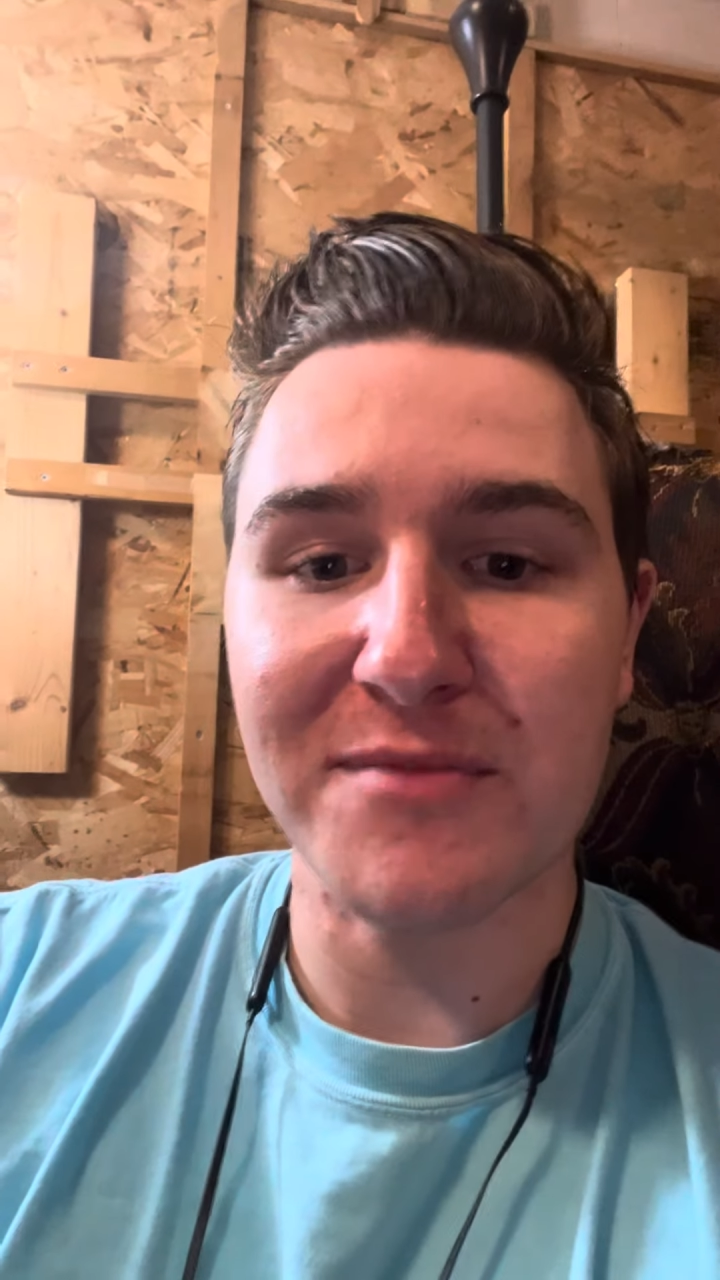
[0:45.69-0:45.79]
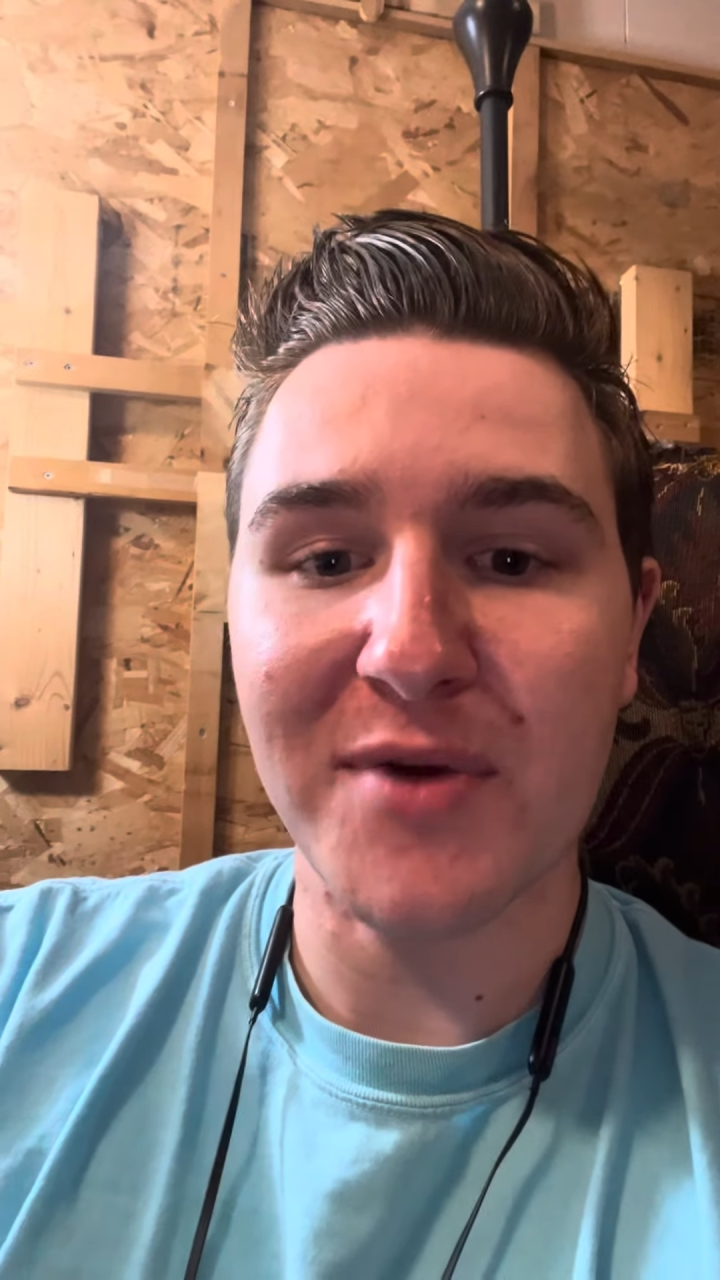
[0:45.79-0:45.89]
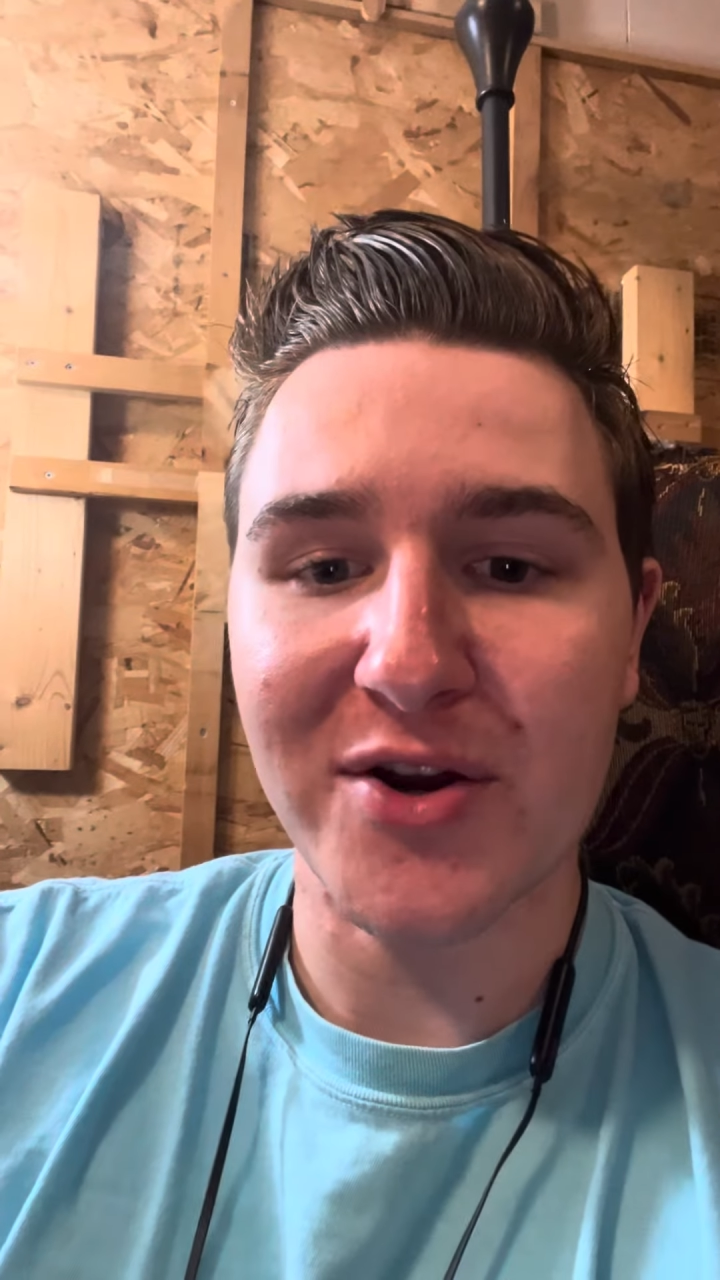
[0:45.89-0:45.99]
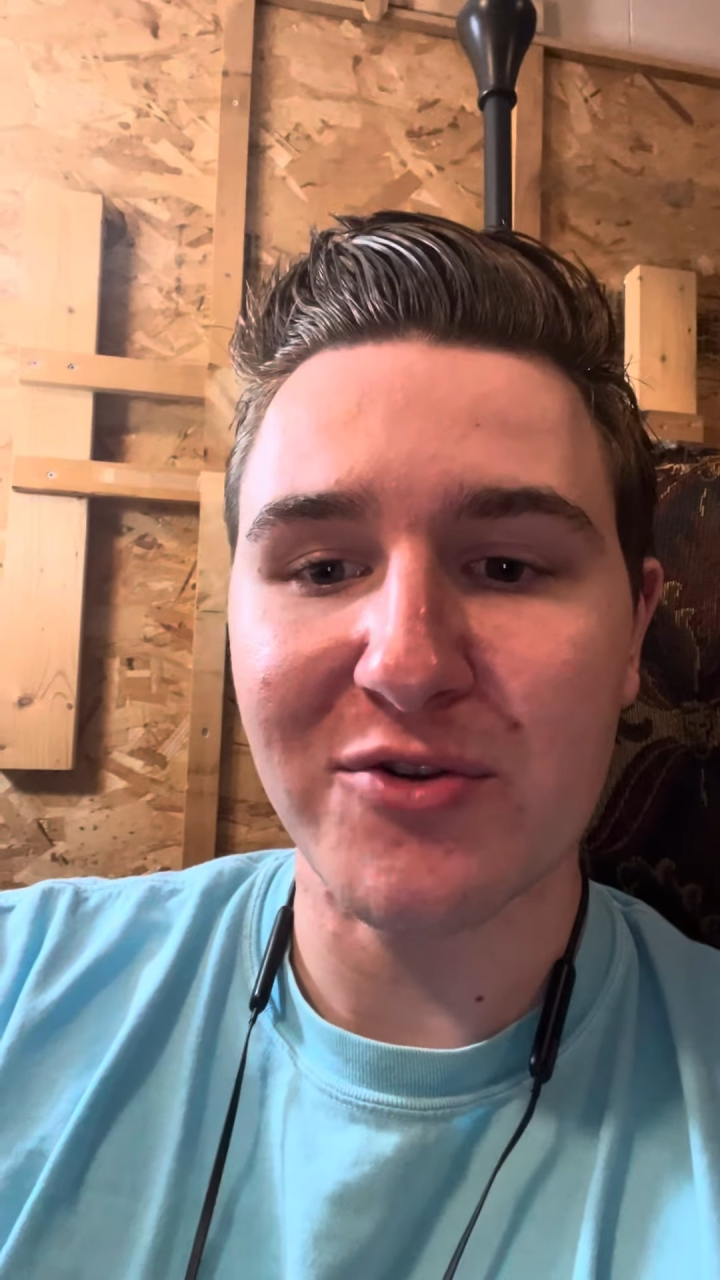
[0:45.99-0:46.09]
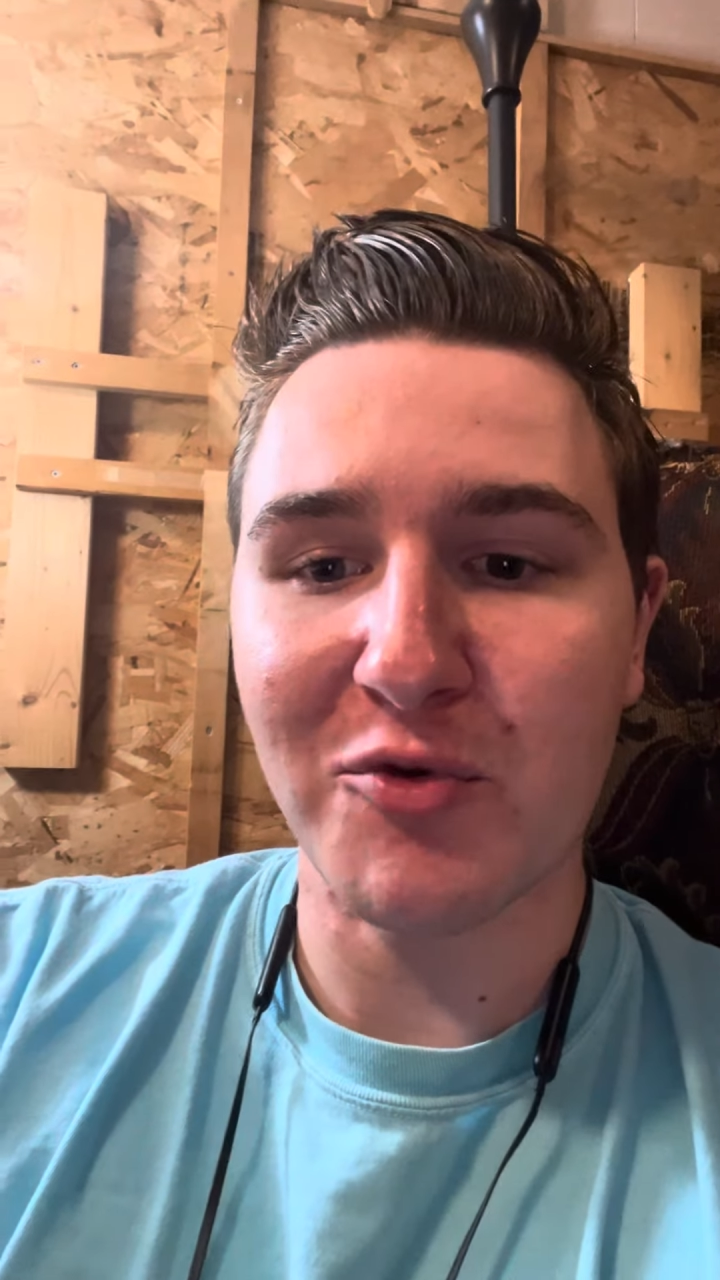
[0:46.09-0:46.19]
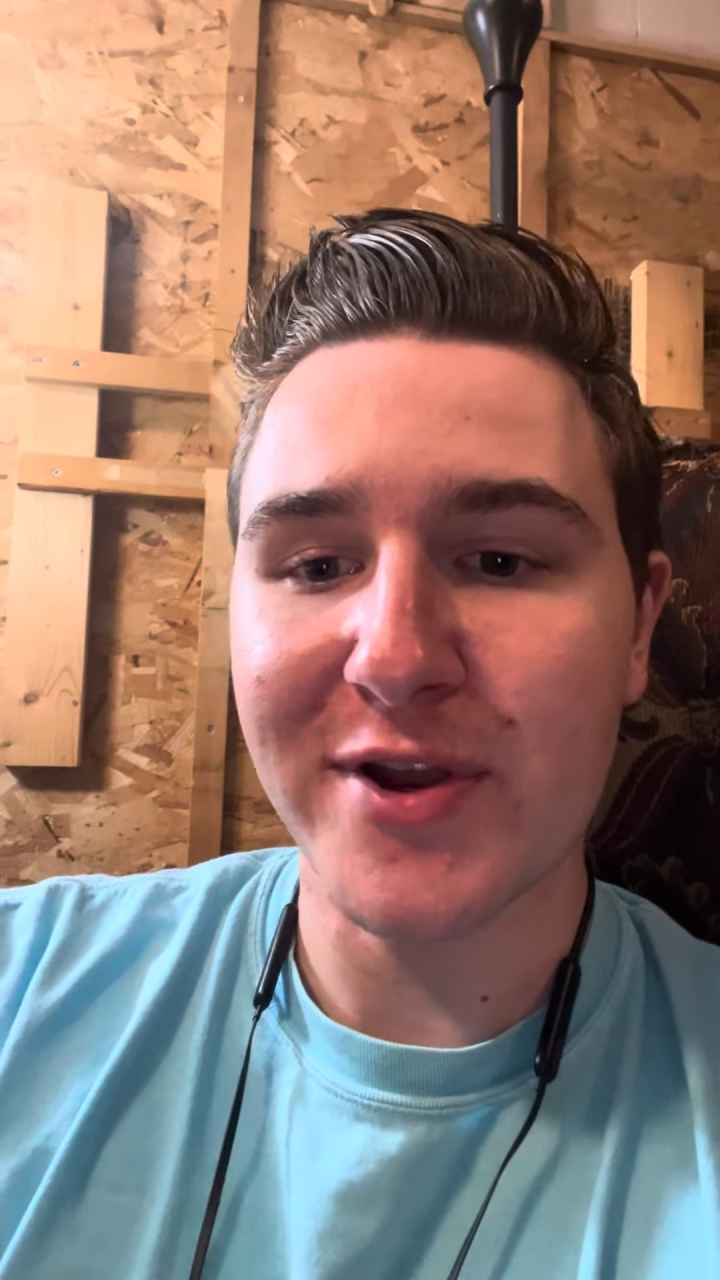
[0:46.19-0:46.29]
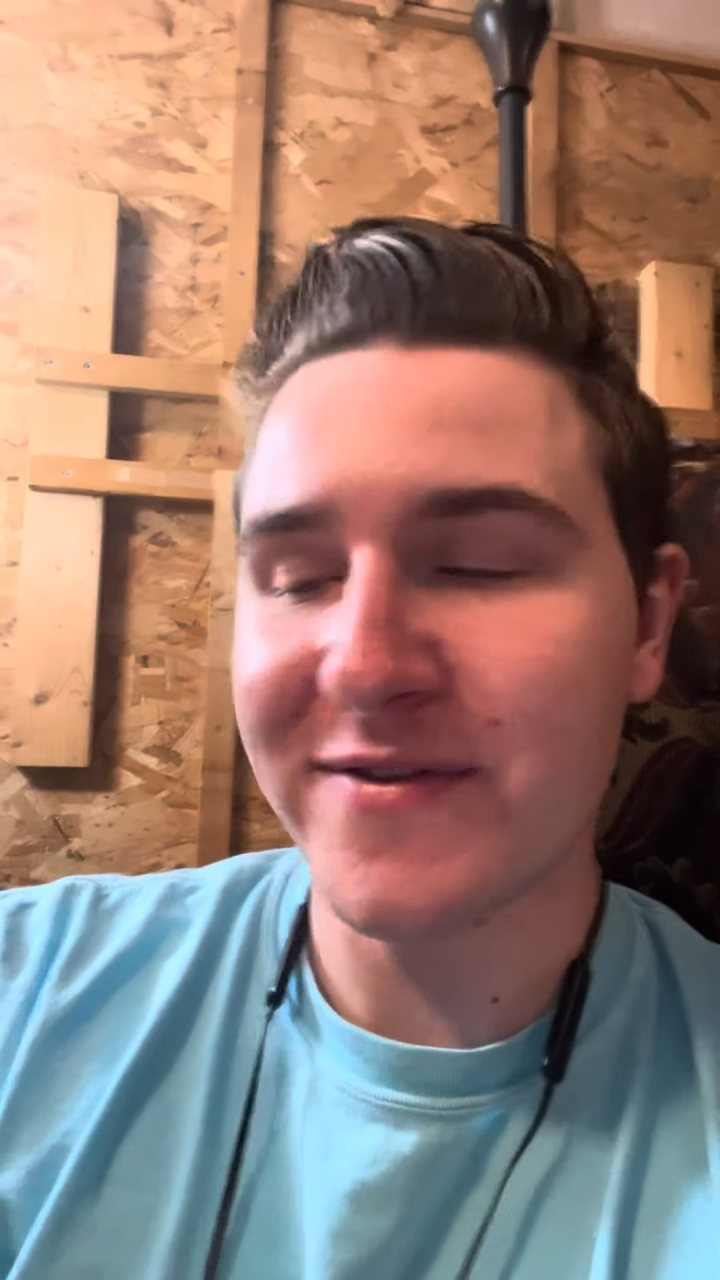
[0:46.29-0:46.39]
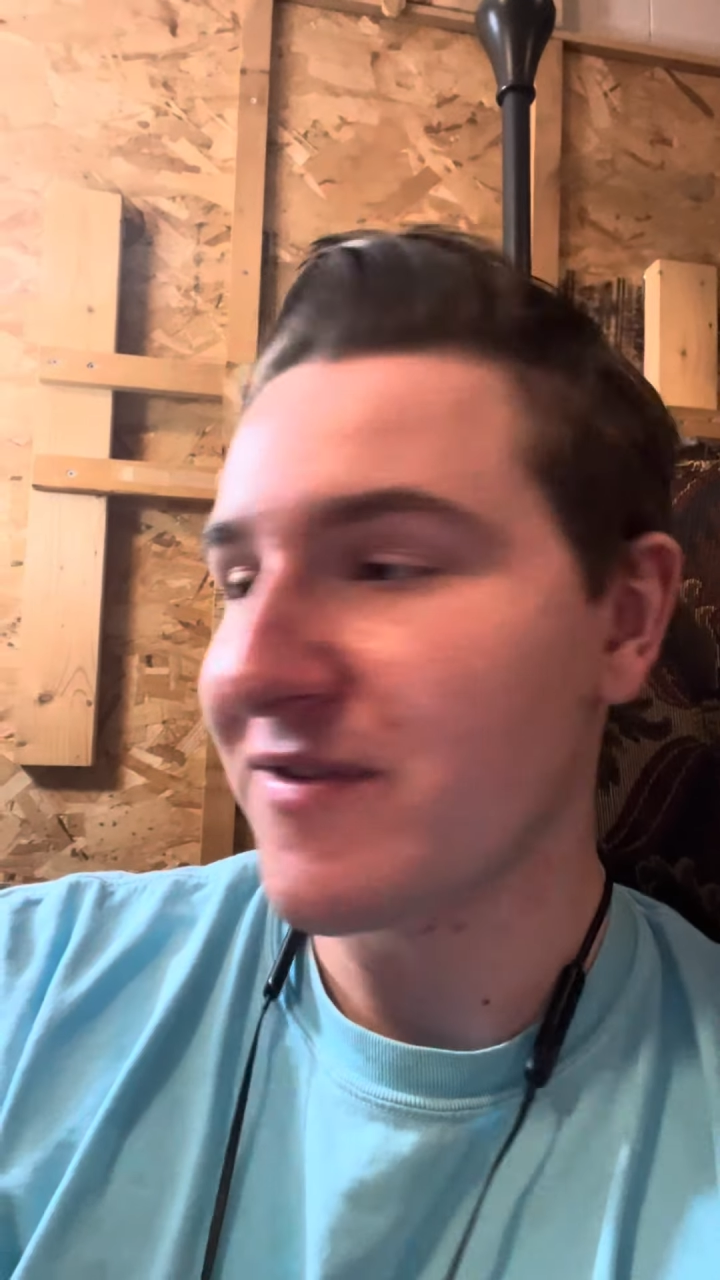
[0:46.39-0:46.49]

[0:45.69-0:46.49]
model with,